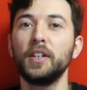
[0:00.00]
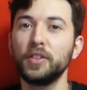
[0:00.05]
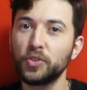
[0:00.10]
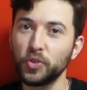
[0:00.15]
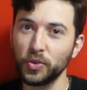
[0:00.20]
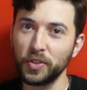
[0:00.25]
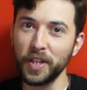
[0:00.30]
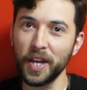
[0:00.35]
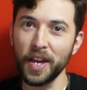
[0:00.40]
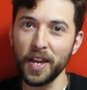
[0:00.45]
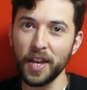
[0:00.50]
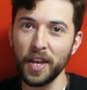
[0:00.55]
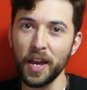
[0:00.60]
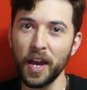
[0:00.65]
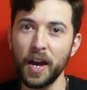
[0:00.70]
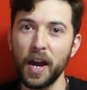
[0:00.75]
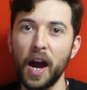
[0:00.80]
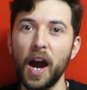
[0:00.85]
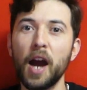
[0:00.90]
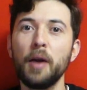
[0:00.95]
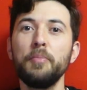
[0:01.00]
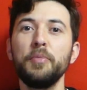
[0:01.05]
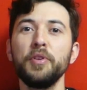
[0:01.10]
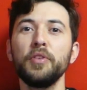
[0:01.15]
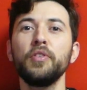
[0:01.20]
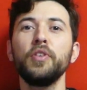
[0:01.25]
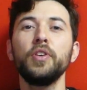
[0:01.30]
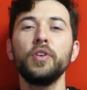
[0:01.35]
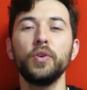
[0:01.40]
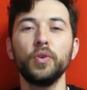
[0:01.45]
Today, I'm
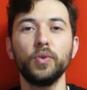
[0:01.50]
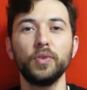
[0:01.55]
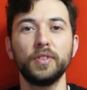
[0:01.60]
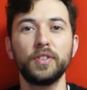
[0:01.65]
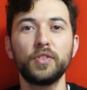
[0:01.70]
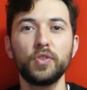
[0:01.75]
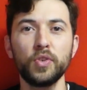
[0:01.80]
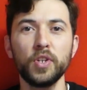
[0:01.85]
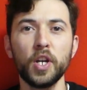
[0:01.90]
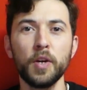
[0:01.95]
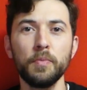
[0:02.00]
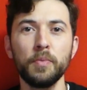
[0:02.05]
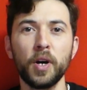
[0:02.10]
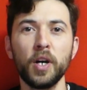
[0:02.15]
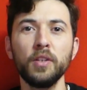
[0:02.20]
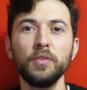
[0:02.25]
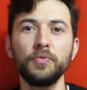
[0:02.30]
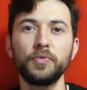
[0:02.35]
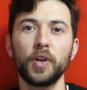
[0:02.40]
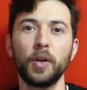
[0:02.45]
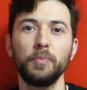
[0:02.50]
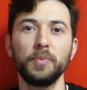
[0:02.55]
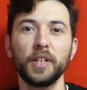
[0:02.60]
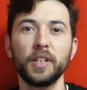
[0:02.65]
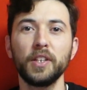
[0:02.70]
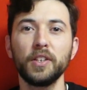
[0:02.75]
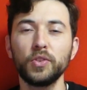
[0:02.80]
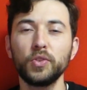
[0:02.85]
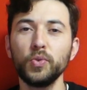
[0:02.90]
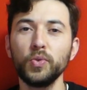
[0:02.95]
bringing you Tsunomon from the
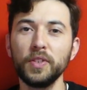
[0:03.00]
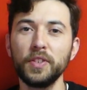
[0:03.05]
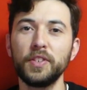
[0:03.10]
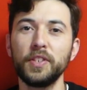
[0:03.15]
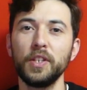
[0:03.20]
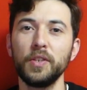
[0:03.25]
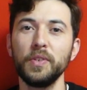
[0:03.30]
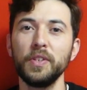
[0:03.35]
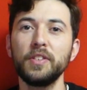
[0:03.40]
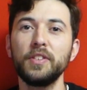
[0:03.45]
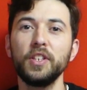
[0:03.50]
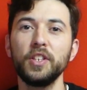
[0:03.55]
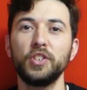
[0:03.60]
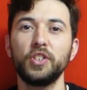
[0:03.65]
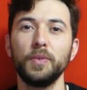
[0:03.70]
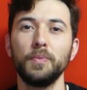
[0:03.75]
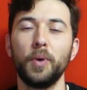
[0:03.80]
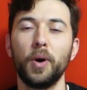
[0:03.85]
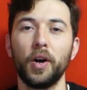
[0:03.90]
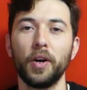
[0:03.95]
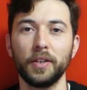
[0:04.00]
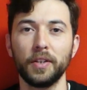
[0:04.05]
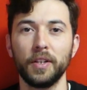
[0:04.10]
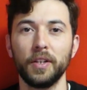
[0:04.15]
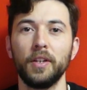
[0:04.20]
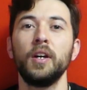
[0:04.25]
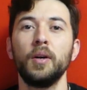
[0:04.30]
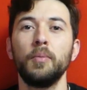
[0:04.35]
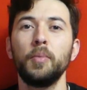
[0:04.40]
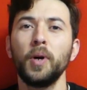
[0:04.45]
cartoon series Digimon.
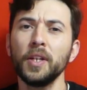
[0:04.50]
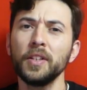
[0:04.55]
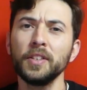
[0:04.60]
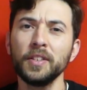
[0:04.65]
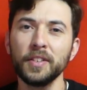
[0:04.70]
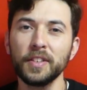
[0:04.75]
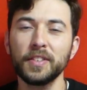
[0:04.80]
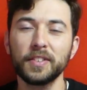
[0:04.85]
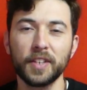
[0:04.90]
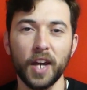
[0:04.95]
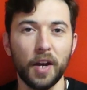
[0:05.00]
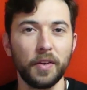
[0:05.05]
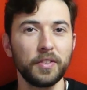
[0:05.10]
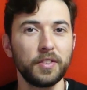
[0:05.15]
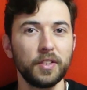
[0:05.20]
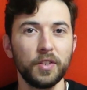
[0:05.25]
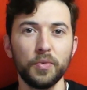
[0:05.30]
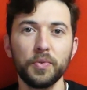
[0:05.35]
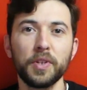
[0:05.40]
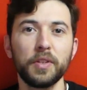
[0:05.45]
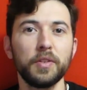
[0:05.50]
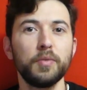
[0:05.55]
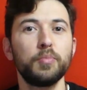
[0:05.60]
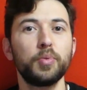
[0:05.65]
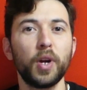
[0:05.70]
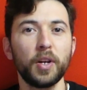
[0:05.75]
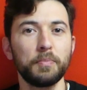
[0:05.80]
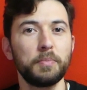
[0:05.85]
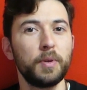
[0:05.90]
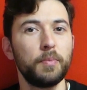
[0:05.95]
Modeling this character really
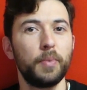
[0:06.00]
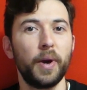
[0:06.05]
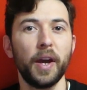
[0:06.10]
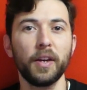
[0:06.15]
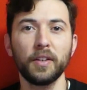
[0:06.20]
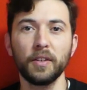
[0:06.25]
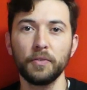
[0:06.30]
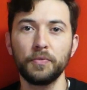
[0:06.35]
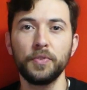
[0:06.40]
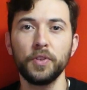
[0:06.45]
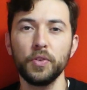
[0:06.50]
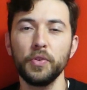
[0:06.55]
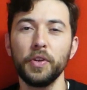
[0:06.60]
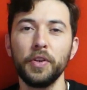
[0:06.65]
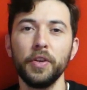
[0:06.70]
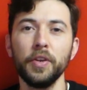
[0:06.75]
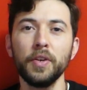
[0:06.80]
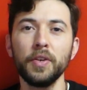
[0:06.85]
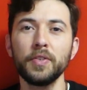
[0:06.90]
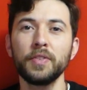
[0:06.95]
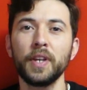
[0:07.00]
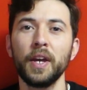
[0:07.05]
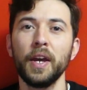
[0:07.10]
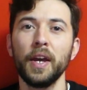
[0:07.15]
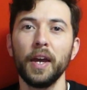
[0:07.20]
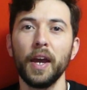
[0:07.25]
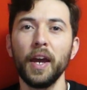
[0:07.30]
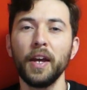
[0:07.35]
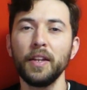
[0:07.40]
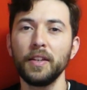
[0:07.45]
brought me back a few years,
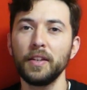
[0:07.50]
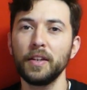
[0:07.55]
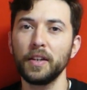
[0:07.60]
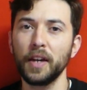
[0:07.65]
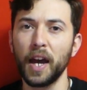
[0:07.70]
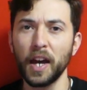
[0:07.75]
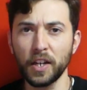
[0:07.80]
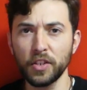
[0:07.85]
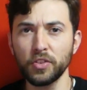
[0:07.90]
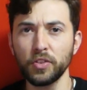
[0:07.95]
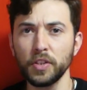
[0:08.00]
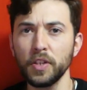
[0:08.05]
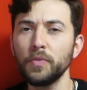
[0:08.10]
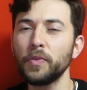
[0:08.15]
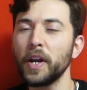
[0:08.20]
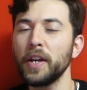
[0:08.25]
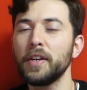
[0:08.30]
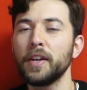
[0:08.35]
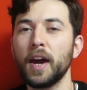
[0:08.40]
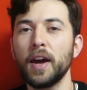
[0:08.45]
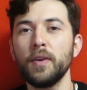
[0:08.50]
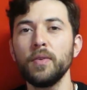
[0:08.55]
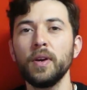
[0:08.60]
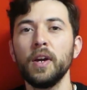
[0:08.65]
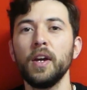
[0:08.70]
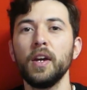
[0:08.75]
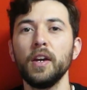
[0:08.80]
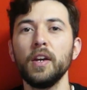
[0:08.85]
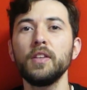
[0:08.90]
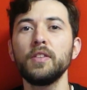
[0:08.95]
and actually right now
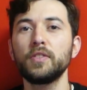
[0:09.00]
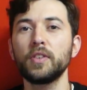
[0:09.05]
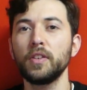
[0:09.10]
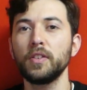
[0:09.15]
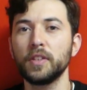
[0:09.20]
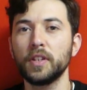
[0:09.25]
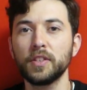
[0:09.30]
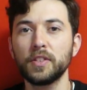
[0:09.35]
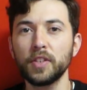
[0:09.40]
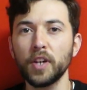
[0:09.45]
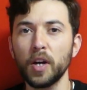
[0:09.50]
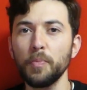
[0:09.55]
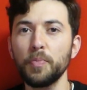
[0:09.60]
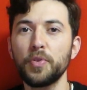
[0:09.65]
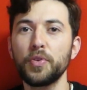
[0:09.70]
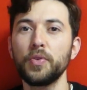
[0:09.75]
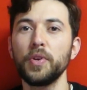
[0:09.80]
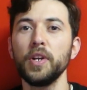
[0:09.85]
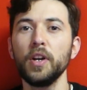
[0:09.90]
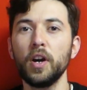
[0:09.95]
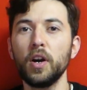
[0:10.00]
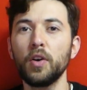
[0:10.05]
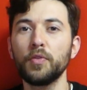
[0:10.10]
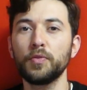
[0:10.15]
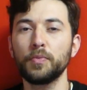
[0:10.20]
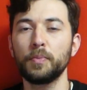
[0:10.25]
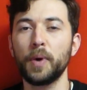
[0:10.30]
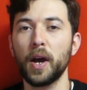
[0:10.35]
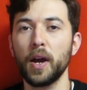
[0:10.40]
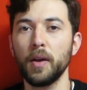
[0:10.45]
it's on the top 3
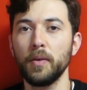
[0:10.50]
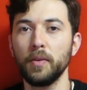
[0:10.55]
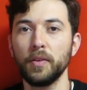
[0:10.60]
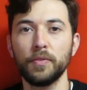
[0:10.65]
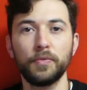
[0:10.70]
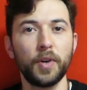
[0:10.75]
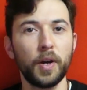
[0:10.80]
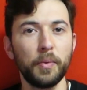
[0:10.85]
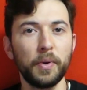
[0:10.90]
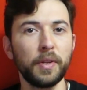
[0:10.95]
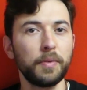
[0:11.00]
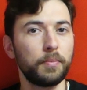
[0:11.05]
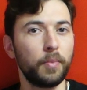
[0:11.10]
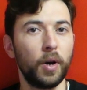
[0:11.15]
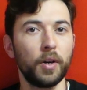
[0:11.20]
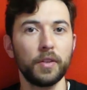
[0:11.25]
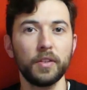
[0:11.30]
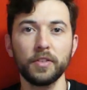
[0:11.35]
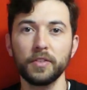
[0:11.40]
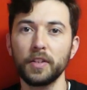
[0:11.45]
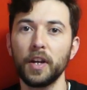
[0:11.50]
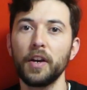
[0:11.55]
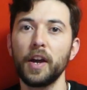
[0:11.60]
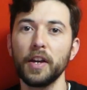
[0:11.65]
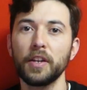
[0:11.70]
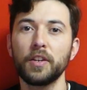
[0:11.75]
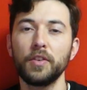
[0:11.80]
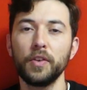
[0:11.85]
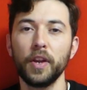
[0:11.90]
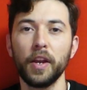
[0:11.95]
of my favorite models that I
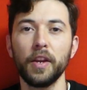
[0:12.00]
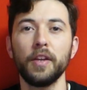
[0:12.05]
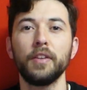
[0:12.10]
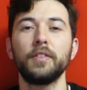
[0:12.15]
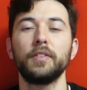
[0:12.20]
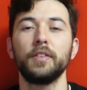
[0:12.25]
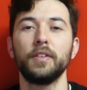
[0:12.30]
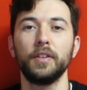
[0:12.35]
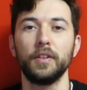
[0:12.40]
created.